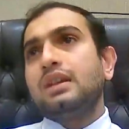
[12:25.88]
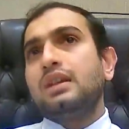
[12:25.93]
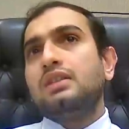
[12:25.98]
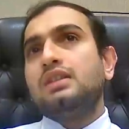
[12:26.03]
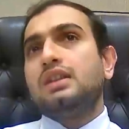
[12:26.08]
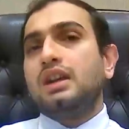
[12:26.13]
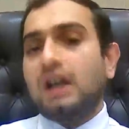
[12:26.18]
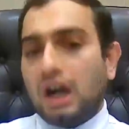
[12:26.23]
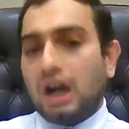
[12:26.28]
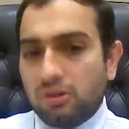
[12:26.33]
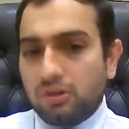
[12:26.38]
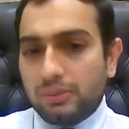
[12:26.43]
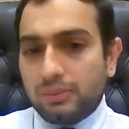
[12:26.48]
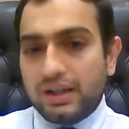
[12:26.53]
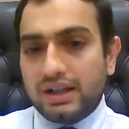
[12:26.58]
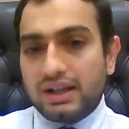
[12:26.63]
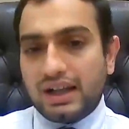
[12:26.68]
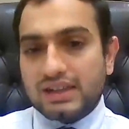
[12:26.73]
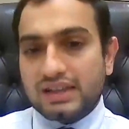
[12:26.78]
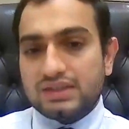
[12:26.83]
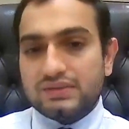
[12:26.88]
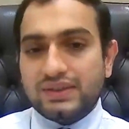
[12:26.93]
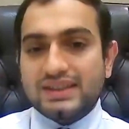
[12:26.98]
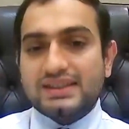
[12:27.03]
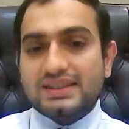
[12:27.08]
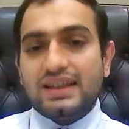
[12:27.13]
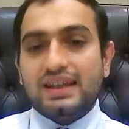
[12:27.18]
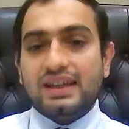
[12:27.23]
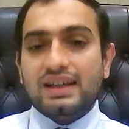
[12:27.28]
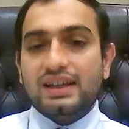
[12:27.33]
the government, as we
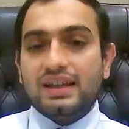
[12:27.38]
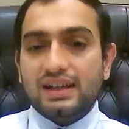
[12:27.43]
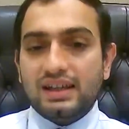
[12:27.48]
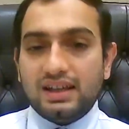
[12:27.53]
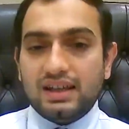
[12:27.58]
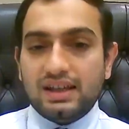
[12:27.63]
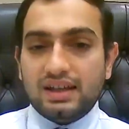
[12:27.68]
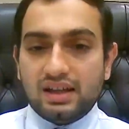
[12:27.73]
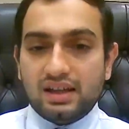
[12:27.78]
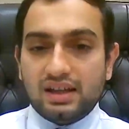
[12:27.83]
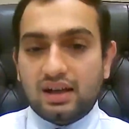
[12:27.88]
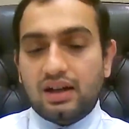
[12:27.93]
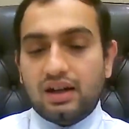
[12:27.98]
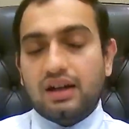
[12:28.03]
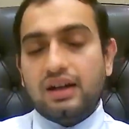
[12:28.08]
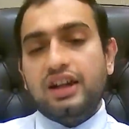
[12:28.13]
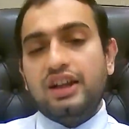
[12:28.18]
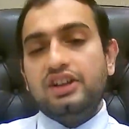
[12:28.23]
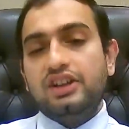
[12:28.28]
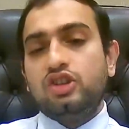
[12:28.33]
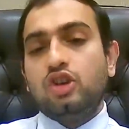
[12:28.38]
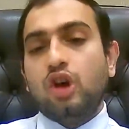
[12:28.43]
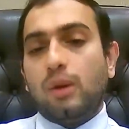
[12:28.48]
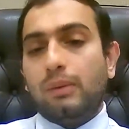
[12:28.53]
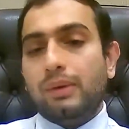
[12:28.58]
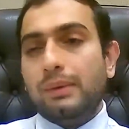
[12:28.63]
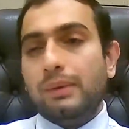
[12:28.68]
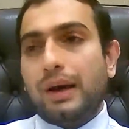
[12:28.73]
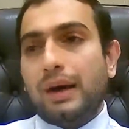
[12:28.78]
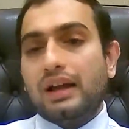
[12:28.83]
say in
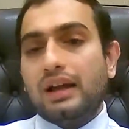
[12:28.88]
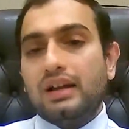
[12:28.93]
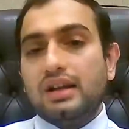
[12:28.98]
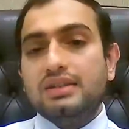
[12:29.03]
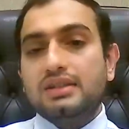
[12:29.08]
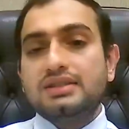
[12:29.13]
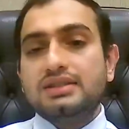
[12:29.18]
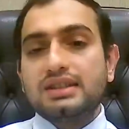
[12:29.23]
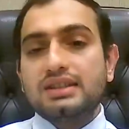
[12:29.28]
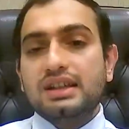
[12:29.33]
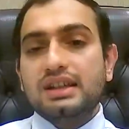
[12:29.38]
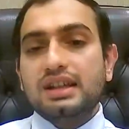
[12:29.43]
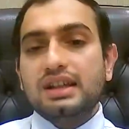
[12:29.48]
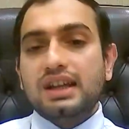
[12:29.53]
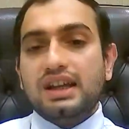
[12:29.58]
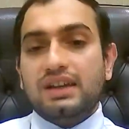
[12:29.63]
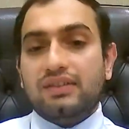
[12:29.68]
common parlance,